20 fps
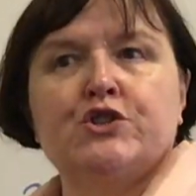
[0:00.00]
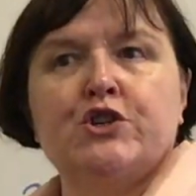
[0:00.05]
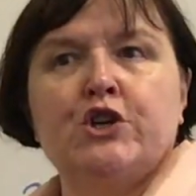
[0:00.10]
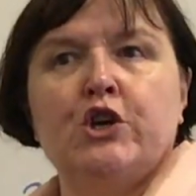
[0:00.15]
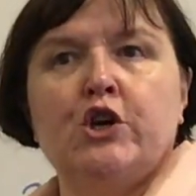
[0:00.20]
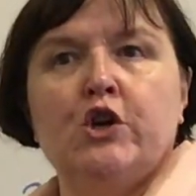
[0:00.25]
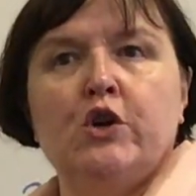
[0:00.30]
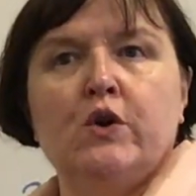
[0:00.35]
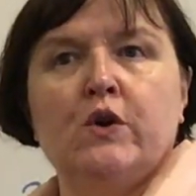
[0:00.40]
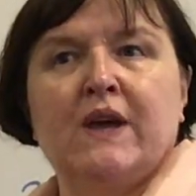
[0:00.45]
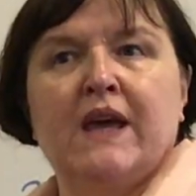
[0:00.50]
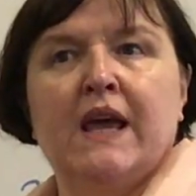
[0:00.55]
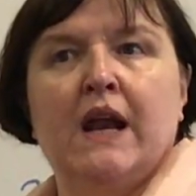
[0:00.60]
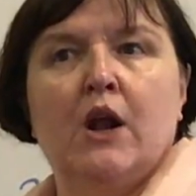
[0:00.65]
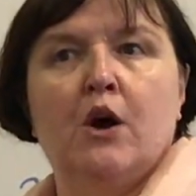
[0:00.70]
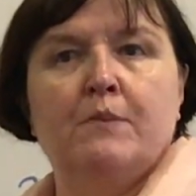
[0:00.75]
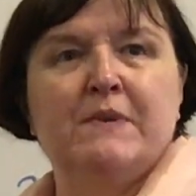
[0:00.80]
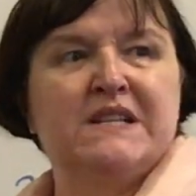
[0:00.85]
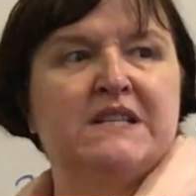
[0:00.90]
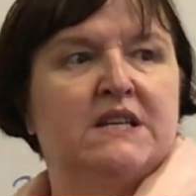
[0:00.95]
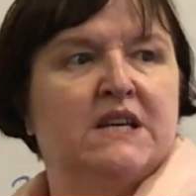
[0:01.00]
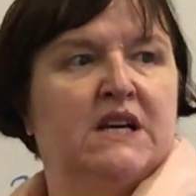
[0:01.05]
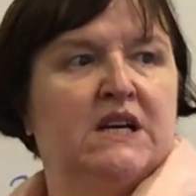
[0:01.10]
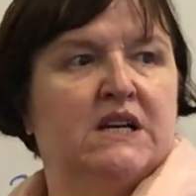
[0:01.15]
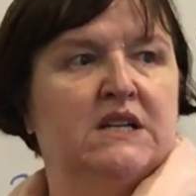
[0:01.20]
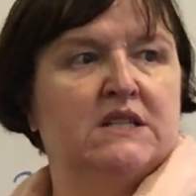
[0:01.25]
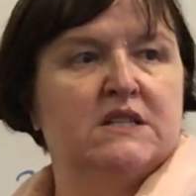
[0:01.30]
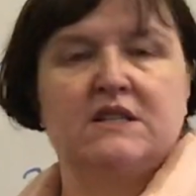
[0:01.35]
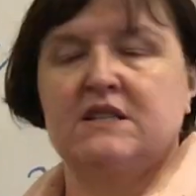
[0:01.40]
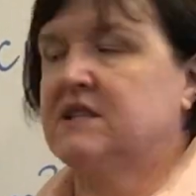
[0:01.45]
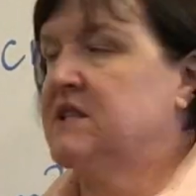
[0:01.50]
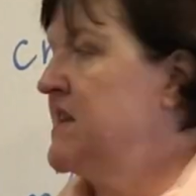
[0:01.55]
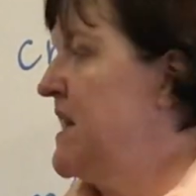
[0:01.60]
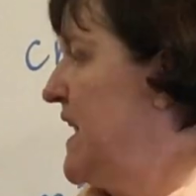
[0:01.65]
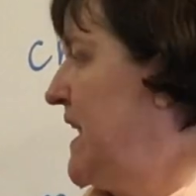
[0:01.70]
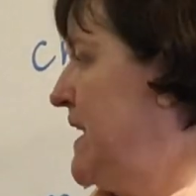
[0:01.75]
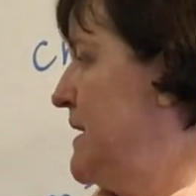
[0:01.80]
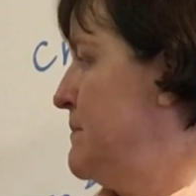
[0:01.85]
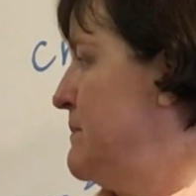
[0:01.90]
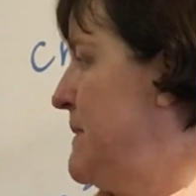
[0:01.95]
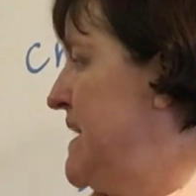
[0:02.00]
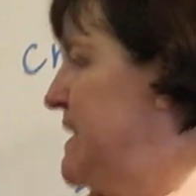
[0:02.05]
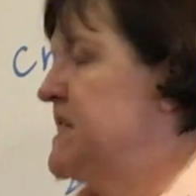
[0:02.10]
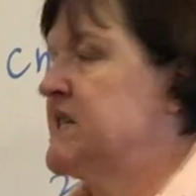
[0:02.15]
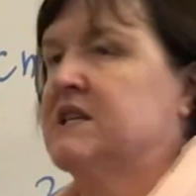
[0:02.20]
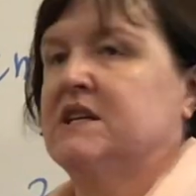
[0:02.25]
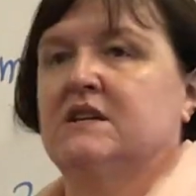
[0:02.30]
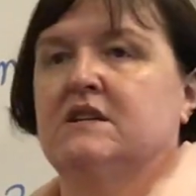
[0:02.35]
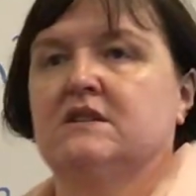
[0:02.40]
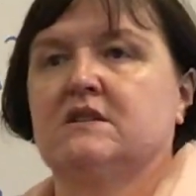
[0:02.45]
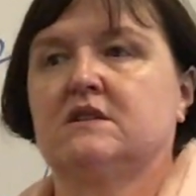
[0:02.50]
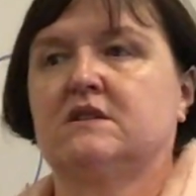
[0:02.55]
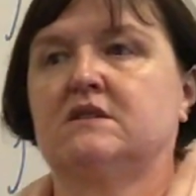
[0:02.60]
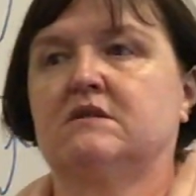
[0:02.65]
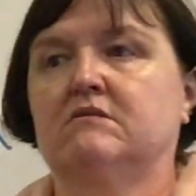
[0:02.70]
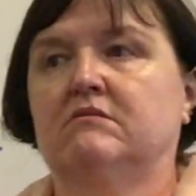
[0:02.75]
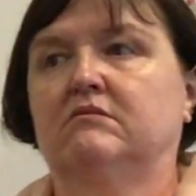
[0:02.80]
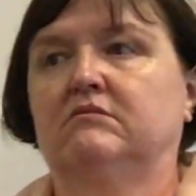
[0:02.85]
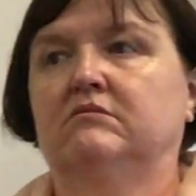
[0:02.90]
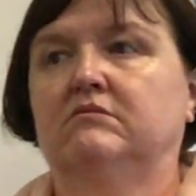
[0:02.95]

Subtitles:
2 kilometres in metres.